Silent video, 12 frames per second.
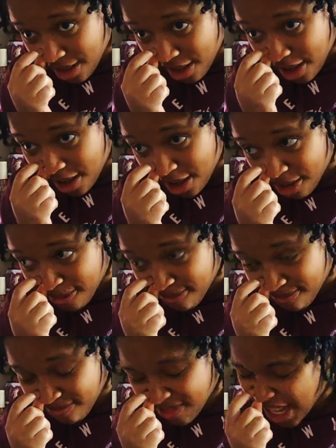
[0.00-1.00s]
I
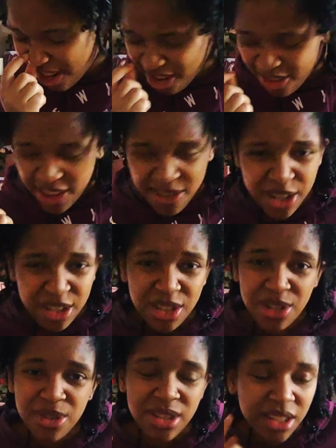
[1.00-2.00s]
don't know if I want to
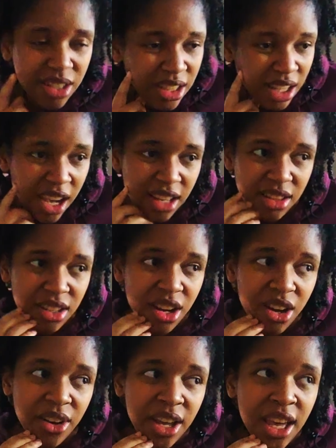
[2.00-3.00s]
use their site
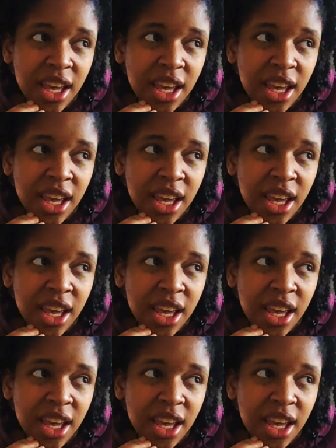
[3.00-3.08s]
though.